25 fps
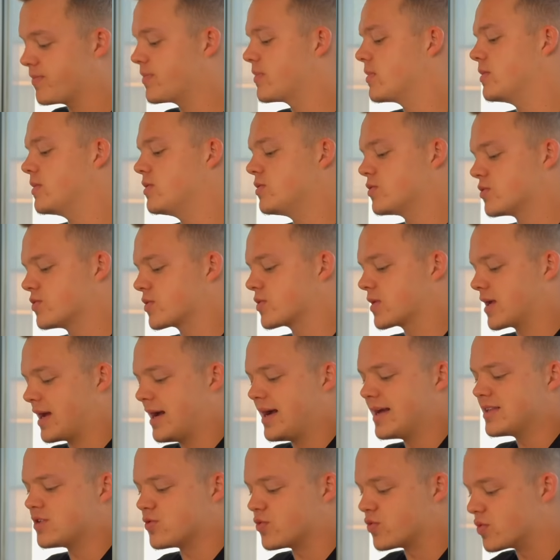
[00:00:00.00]
you
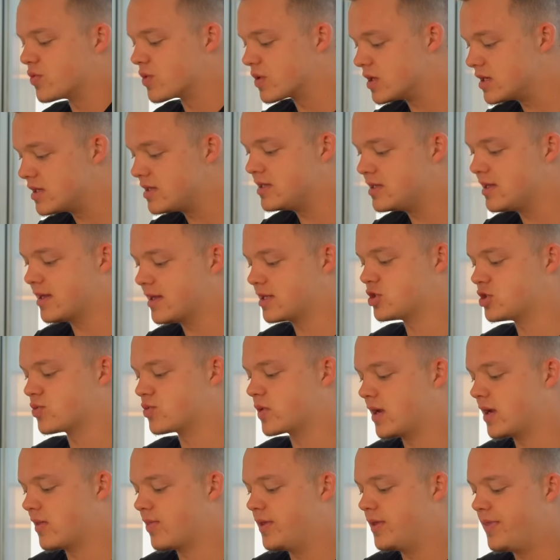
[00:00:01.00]
can't really
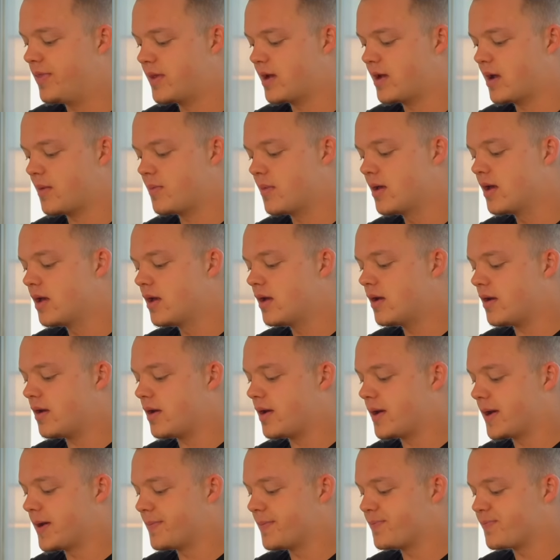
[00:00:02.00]
track the income
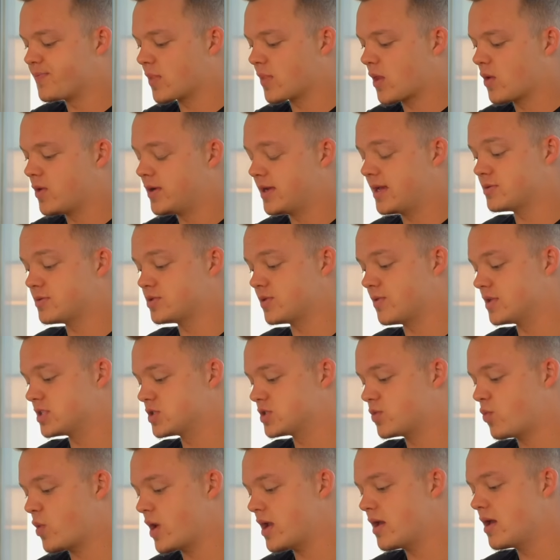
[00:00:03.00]
when it comes to this
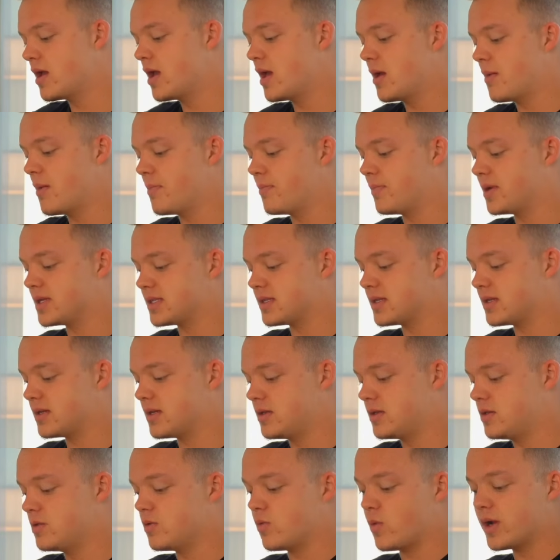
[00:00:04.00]
way, but
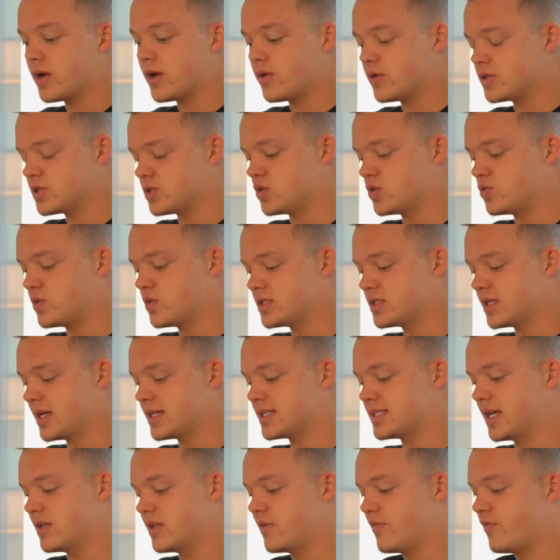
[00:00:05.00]
what I also do is I
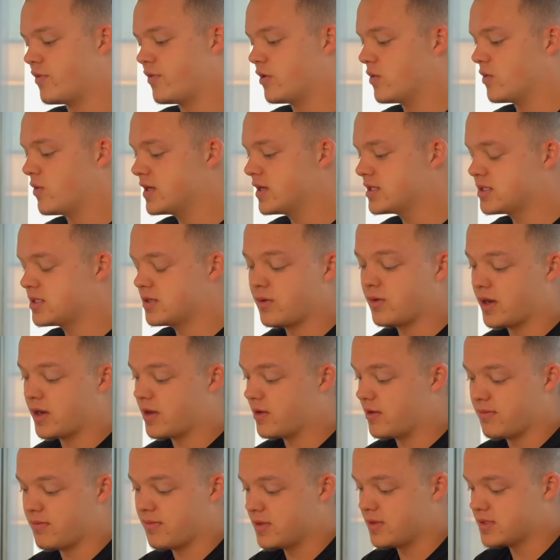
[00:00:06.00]
send followers.
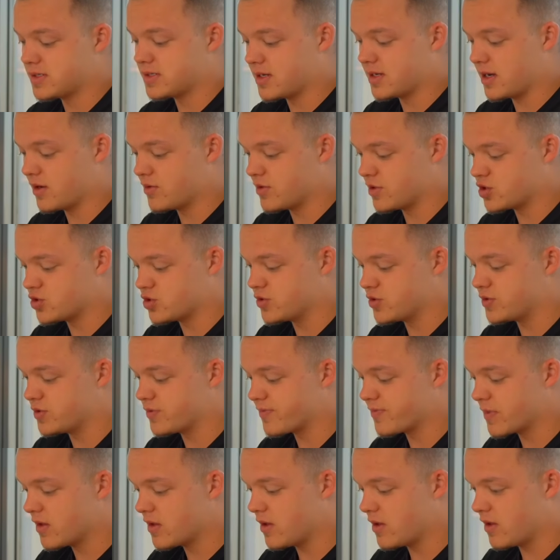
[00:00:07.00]
This account I showed you,
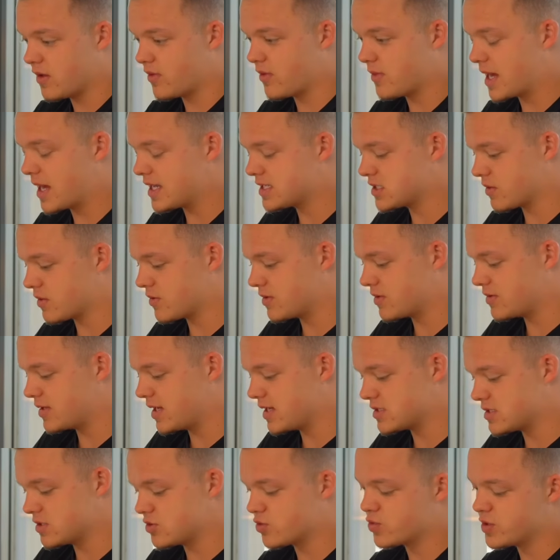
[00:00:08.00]
in the last 30
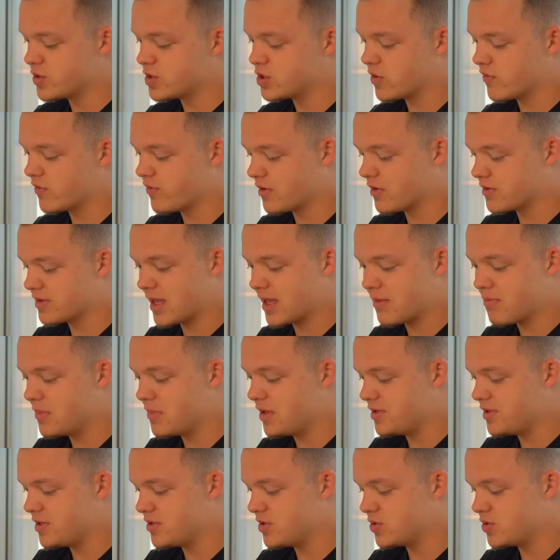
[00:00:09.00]
days it will reach over 10
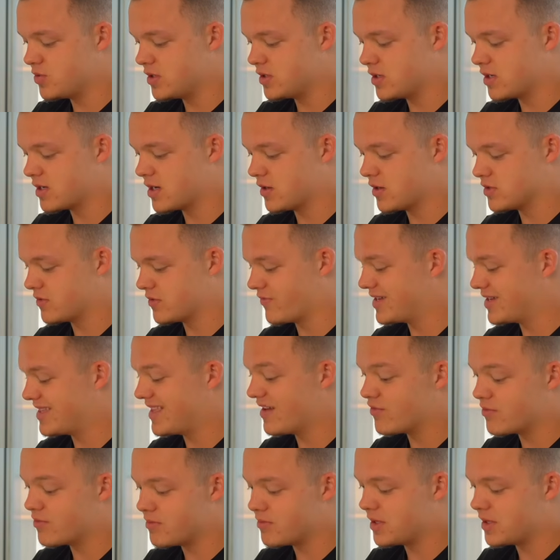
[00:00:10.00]
million unique accounts, or
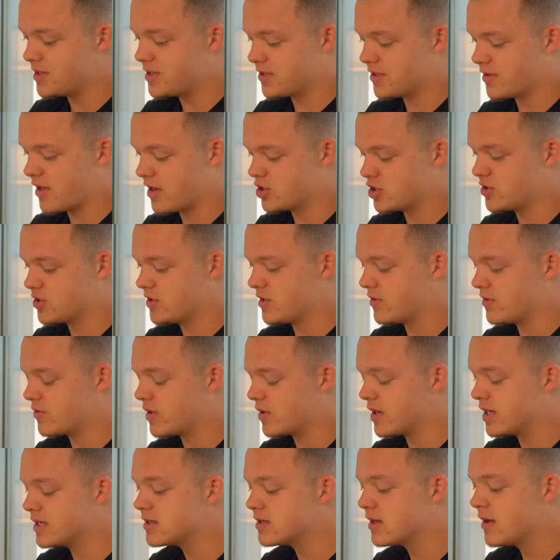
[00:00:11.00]
11 million actually,
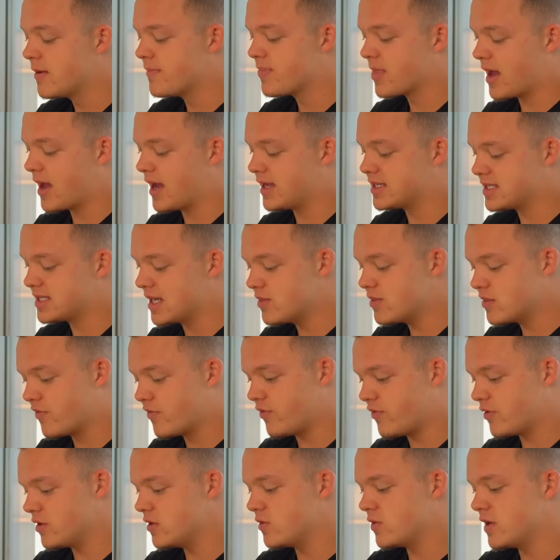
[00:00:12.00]
right? I send the
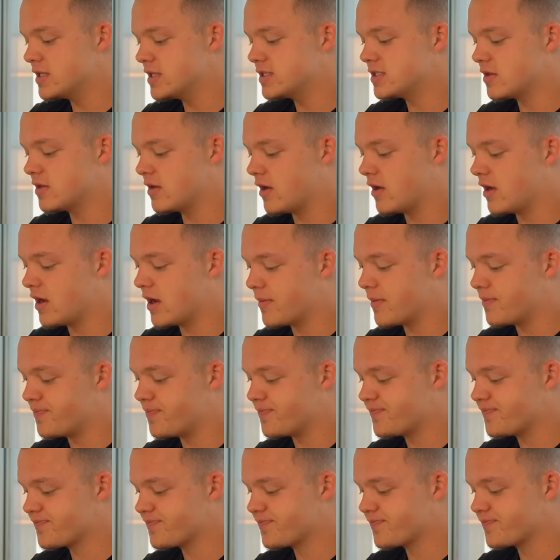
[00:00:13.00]
followers
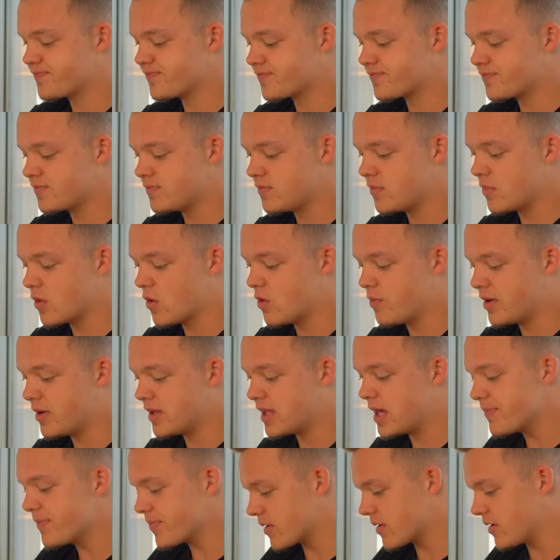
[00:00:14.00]

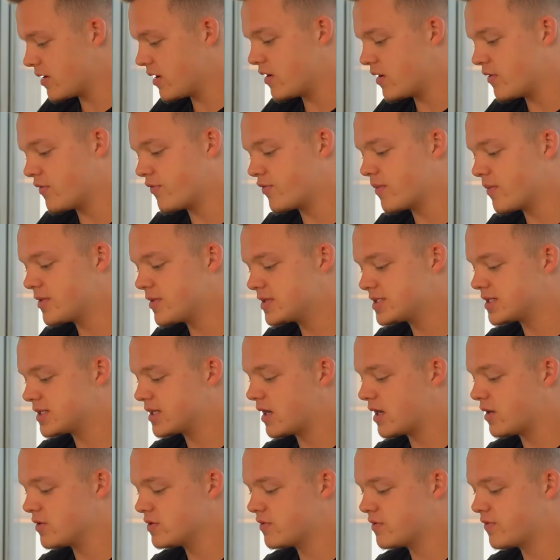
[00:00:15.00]
from this
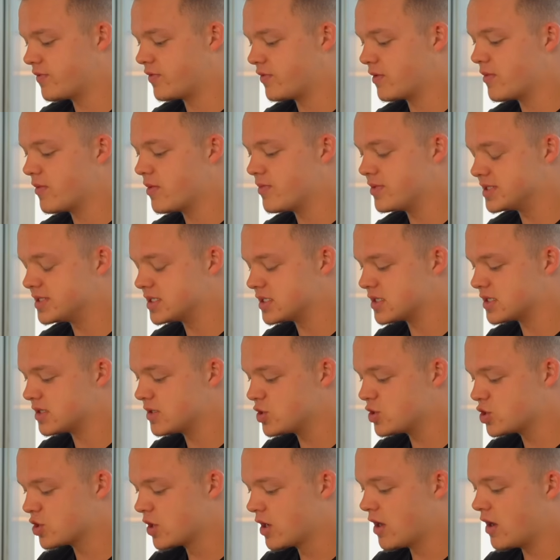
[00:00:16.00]
account, from the business
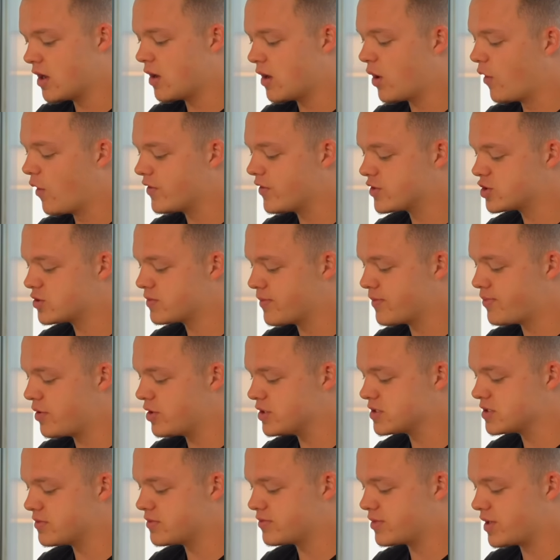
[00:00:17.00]
niche, over to my
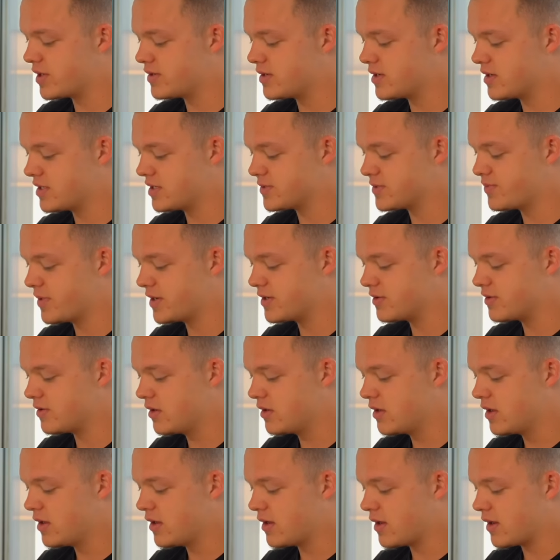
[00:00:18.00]
personal brand, Niklas Pedde,
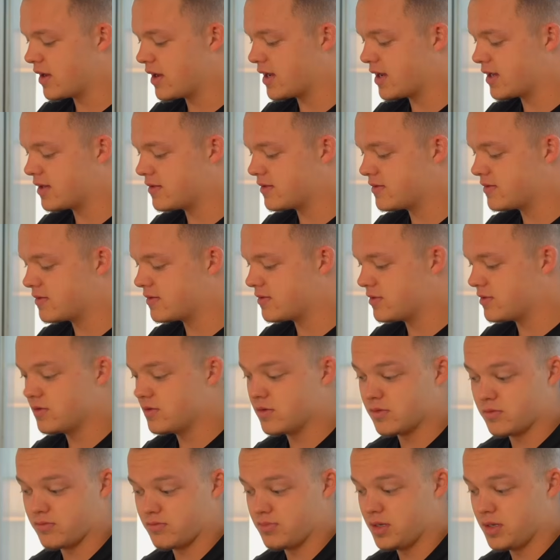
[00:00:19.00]
and
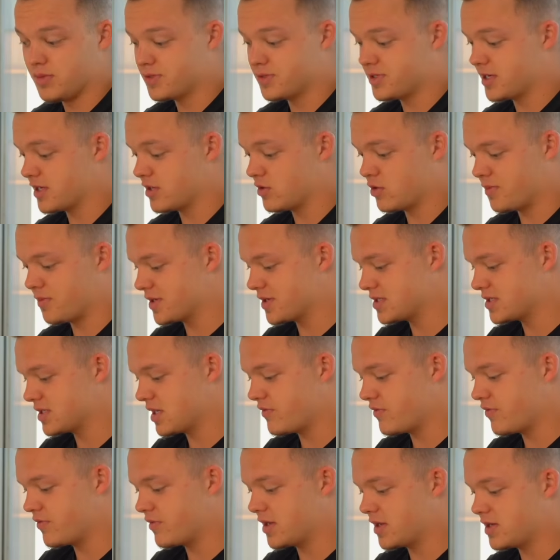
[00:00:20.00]
people take a look at my
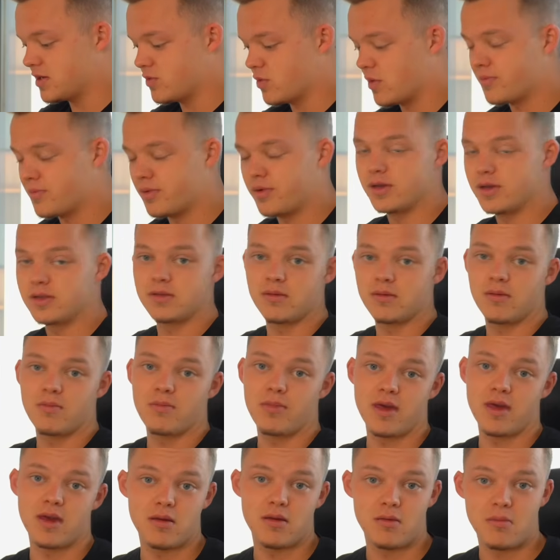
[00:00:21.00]
stuff, and at one point
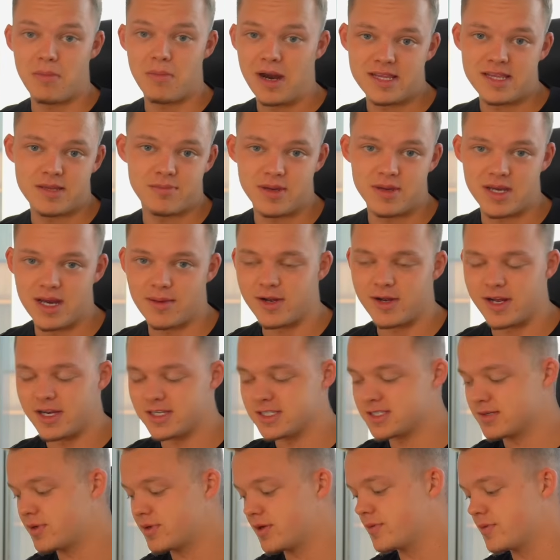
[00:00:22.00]
they might become a
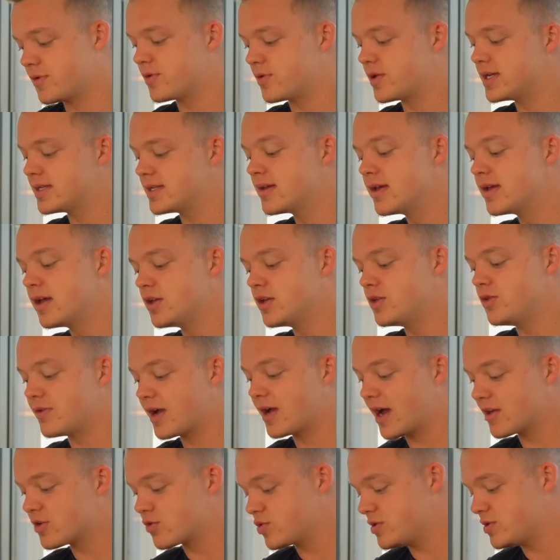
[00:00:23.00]
customer, right? You
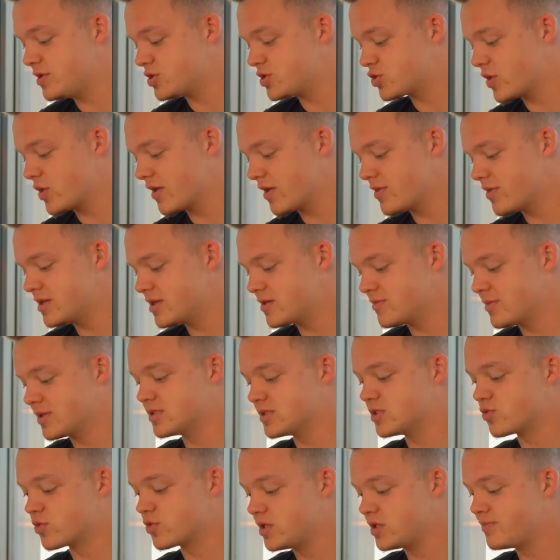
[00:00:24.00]
can't really track that, but
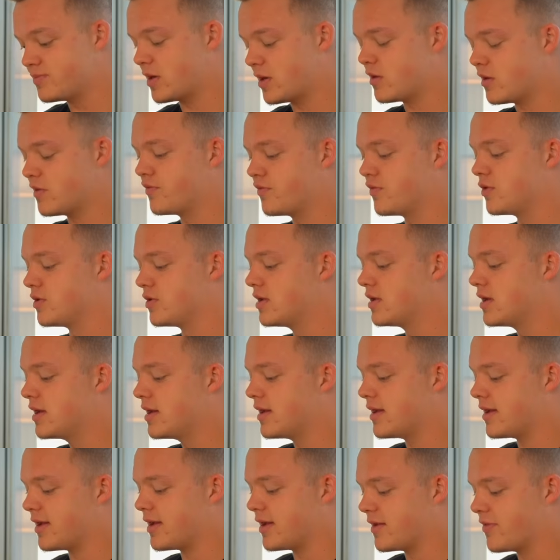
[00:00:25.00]
it's really powerful,
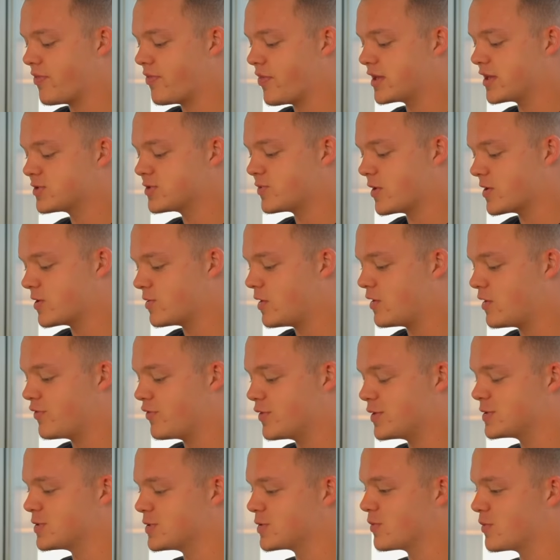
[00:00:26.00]
and that's why I love
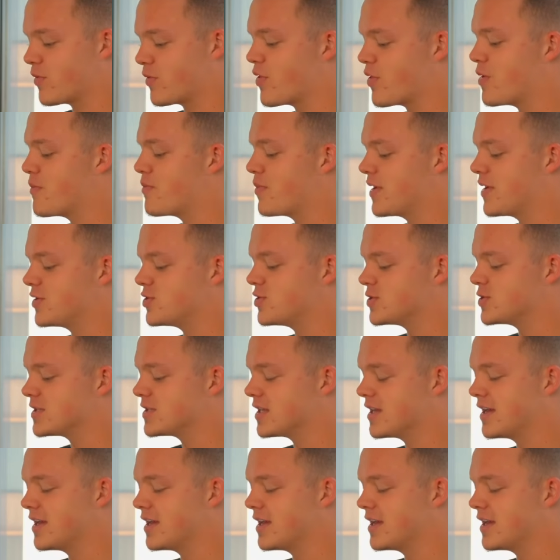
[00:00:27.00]
Instagram theme pages.